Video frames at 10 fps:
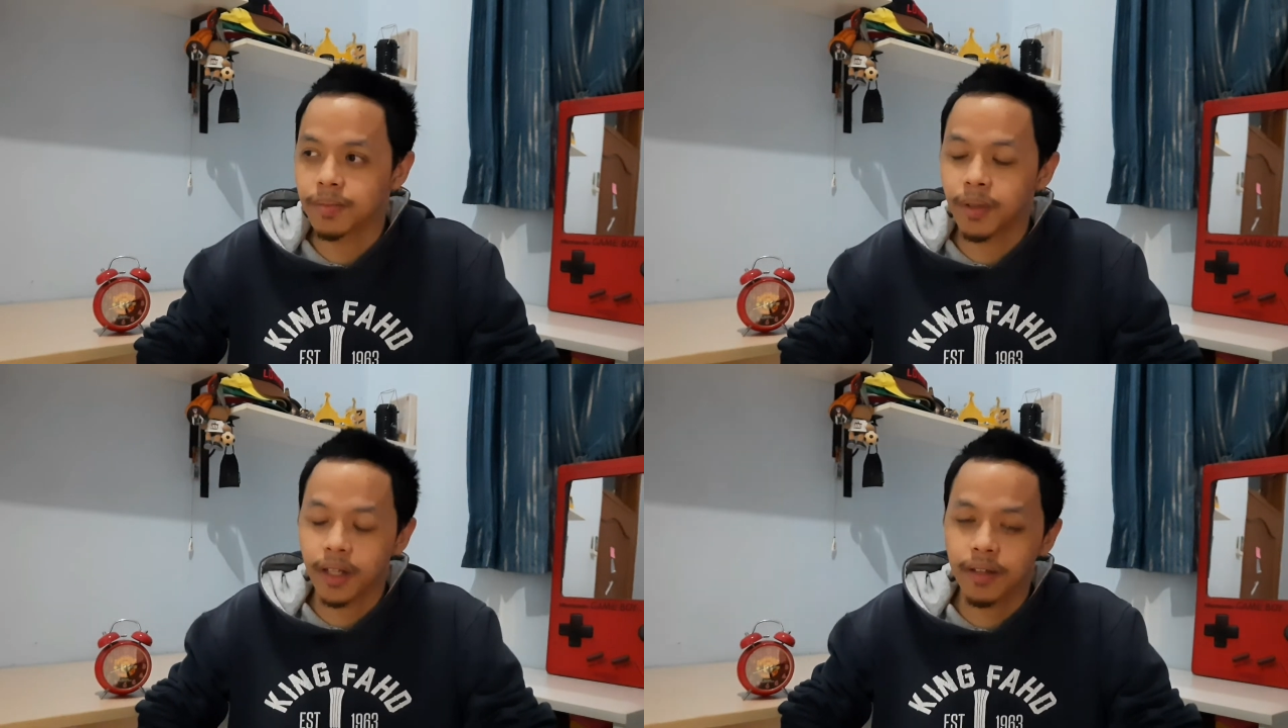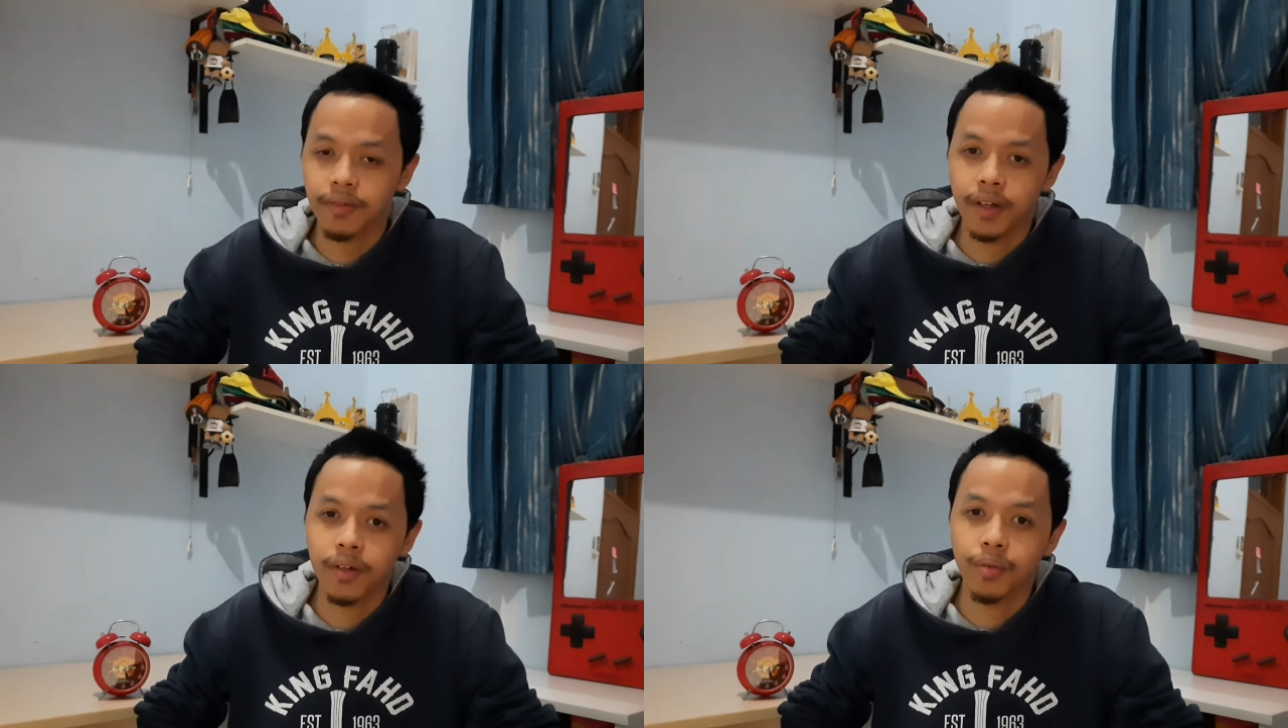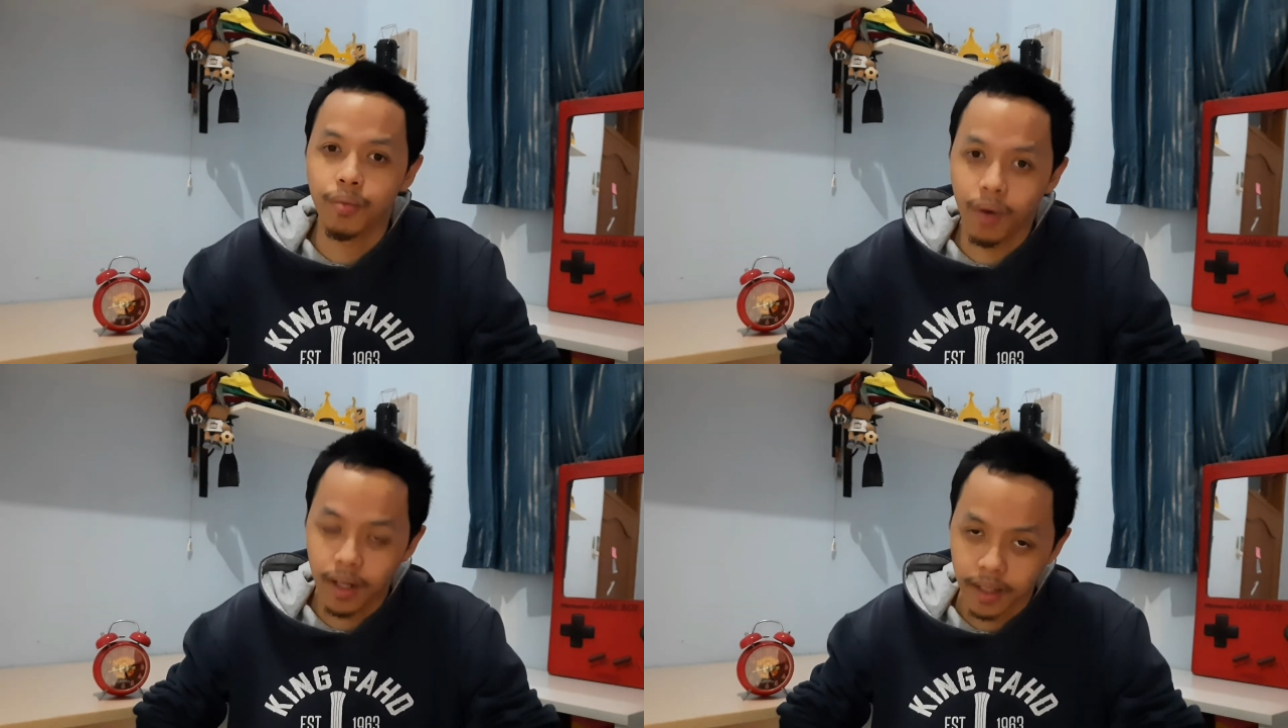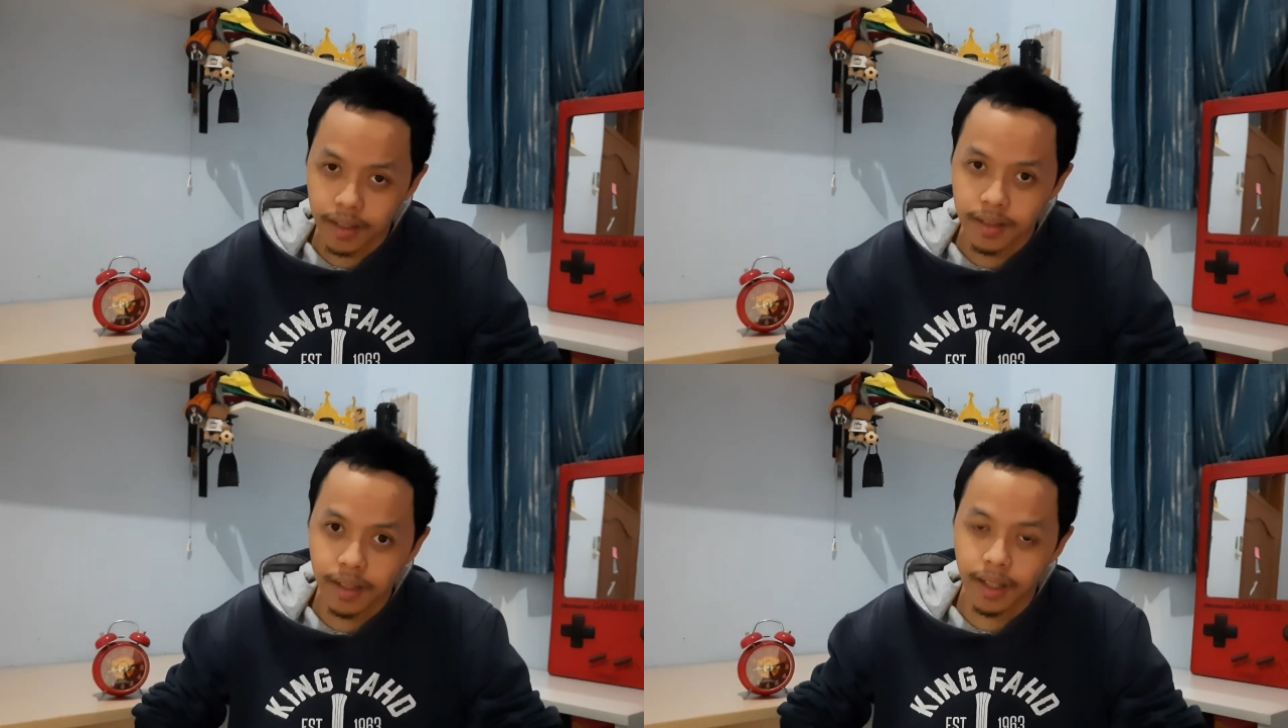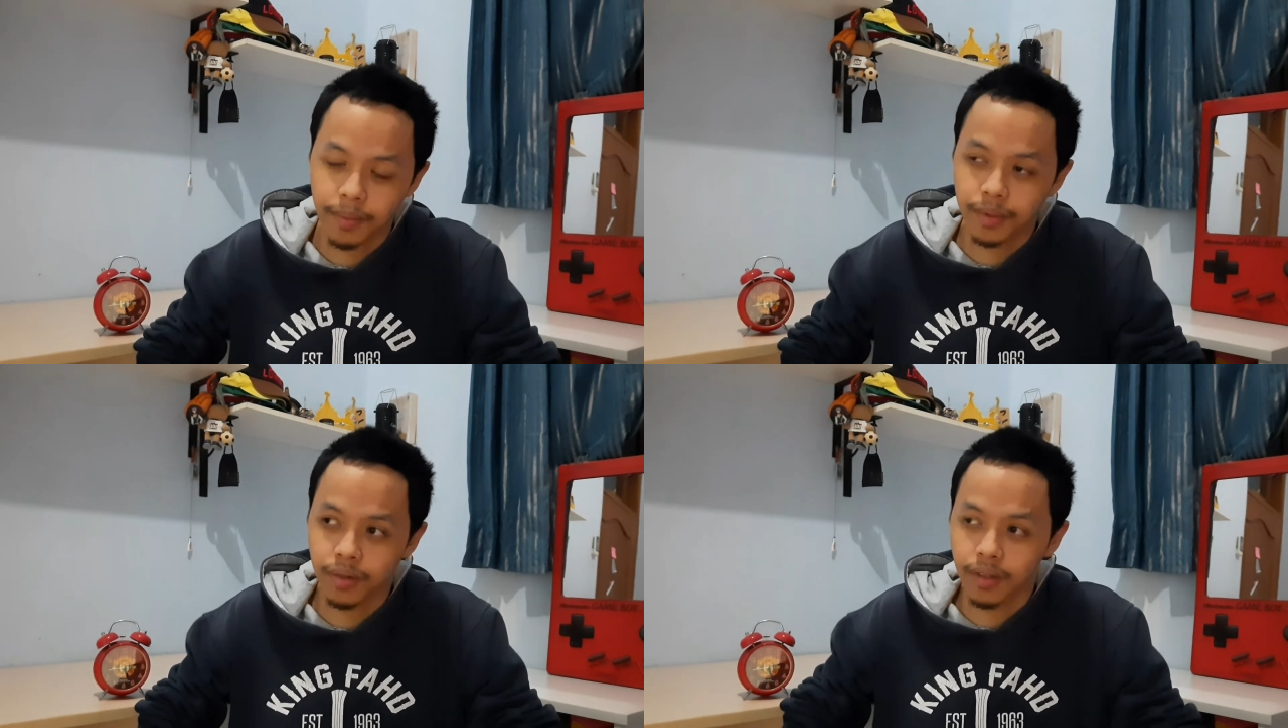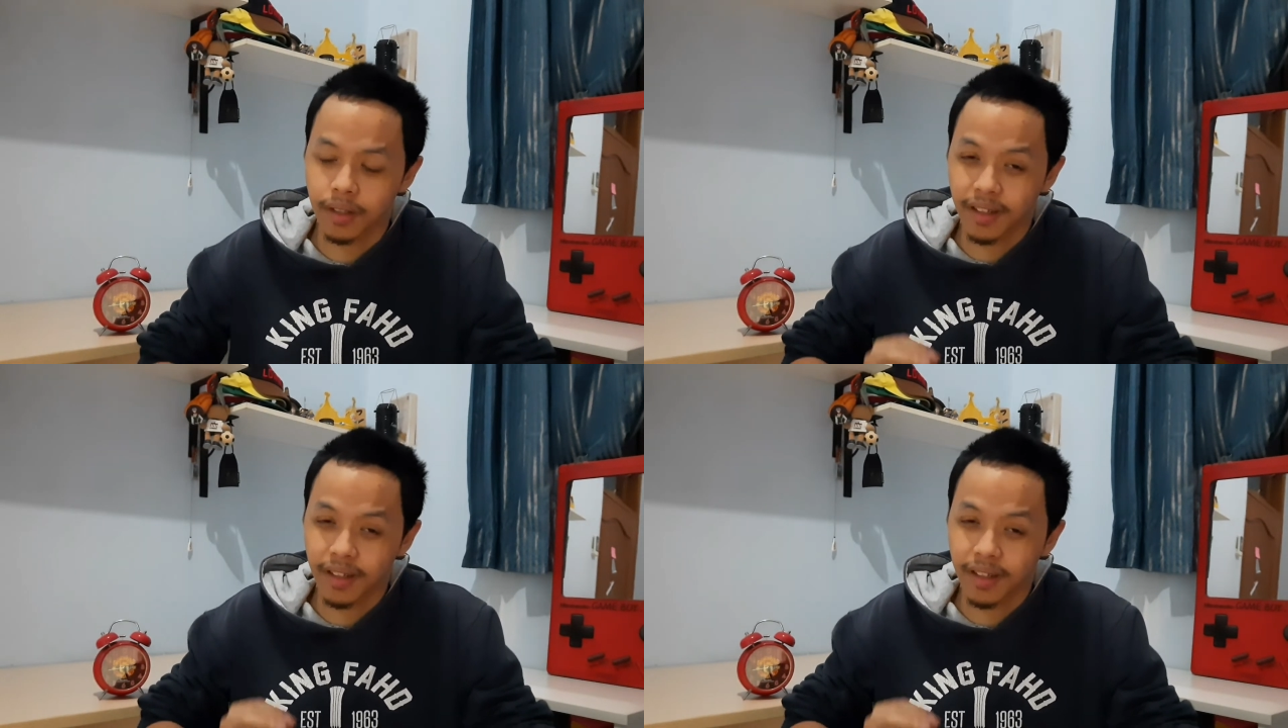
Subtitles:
playing very well up to